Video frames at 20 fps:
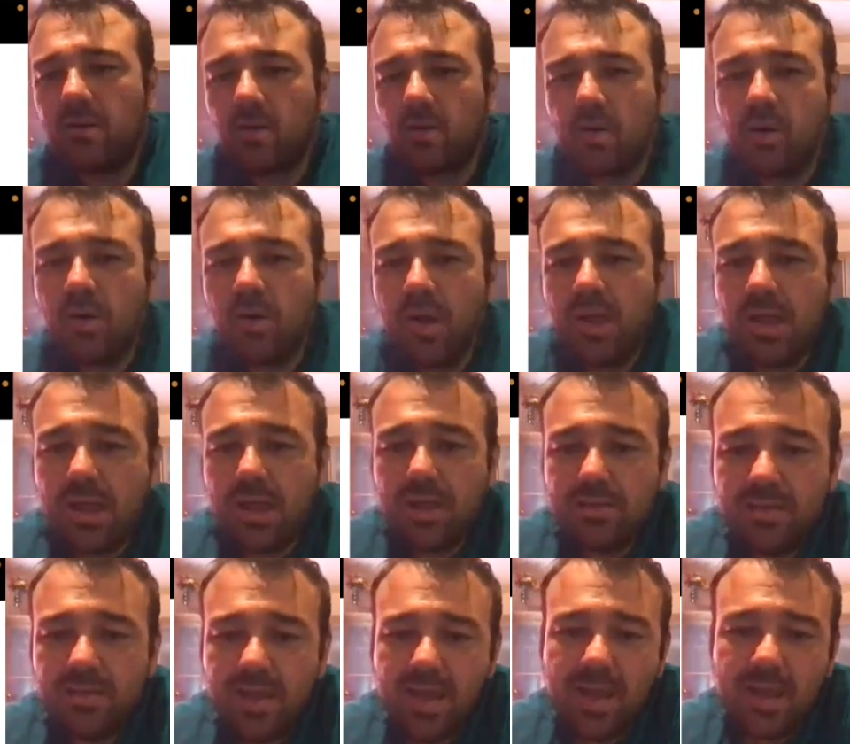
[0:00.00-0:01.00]
grow,
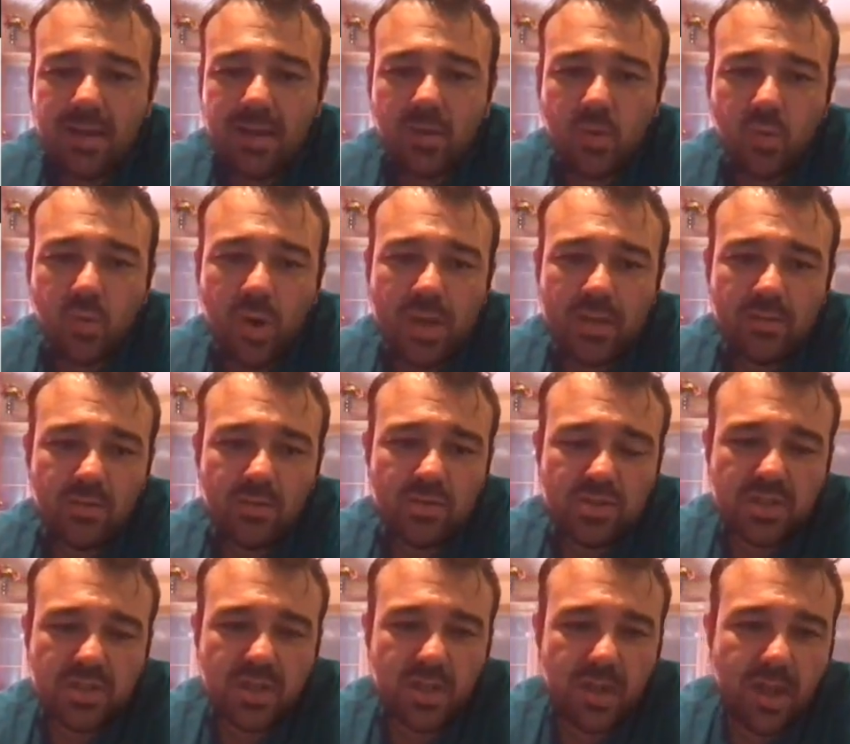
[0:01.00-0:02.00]
and then went to
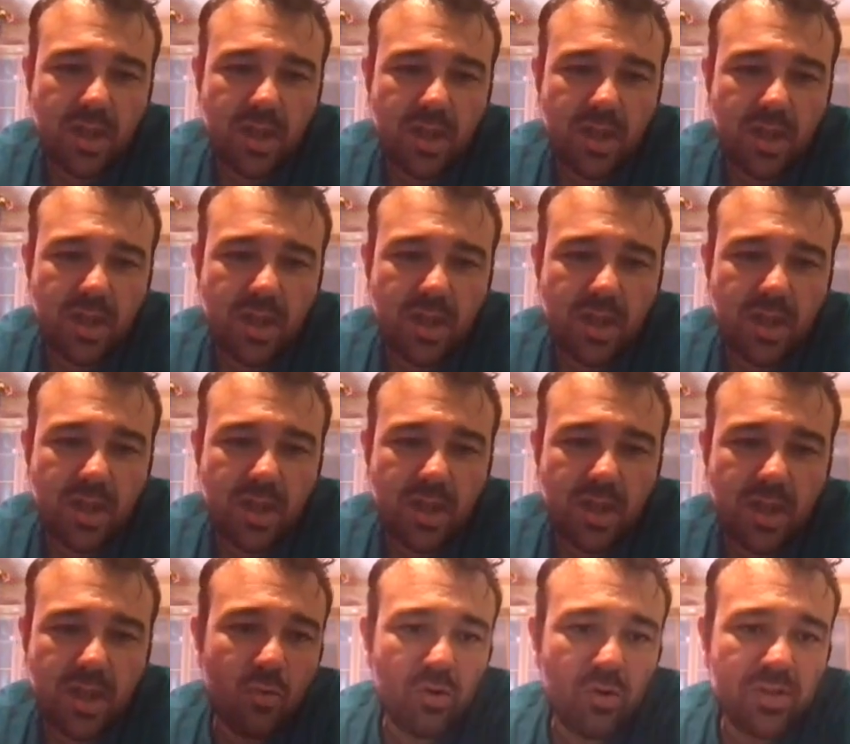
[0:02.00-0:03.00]
see
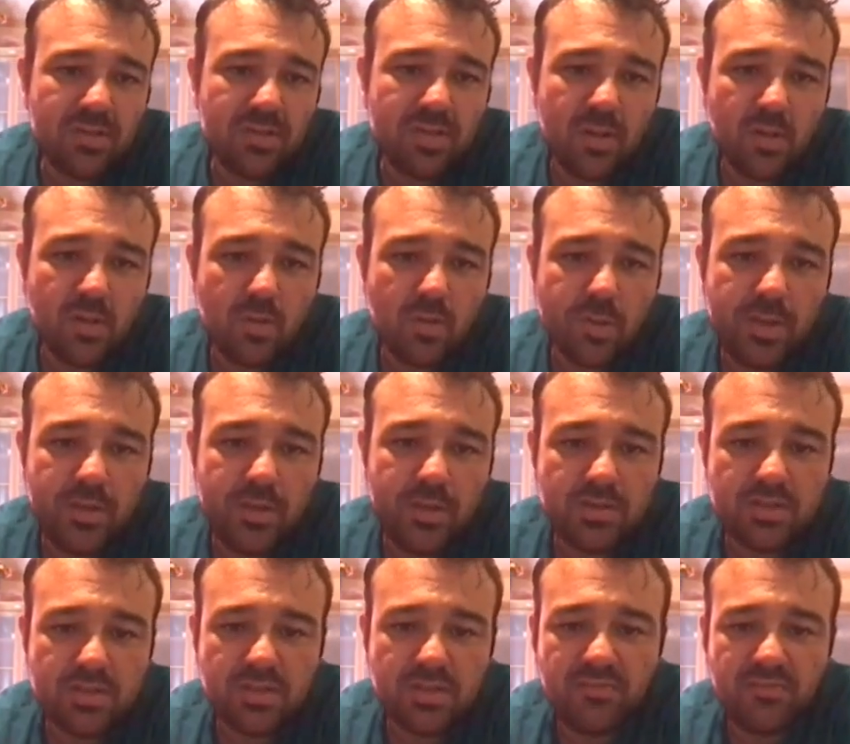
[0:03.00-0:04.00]
how what is the
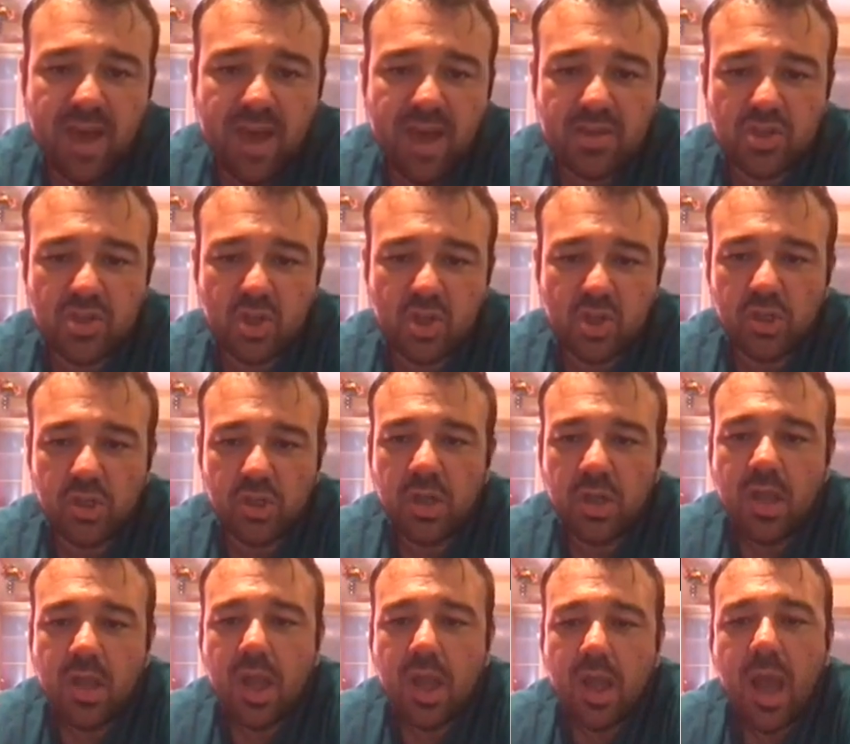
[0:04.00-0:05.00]
luminosity function
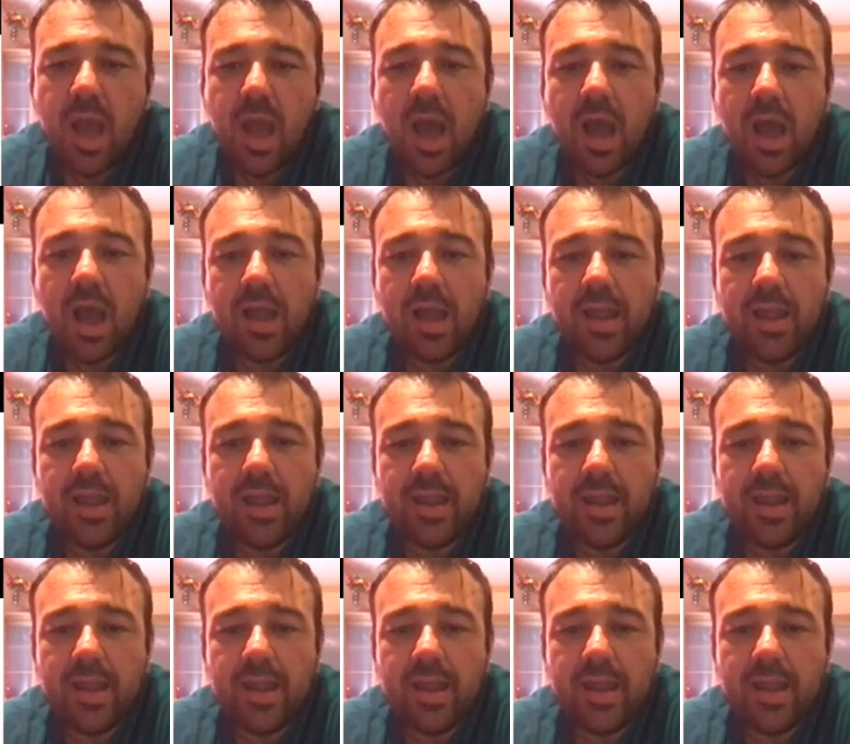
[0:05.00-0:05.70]
at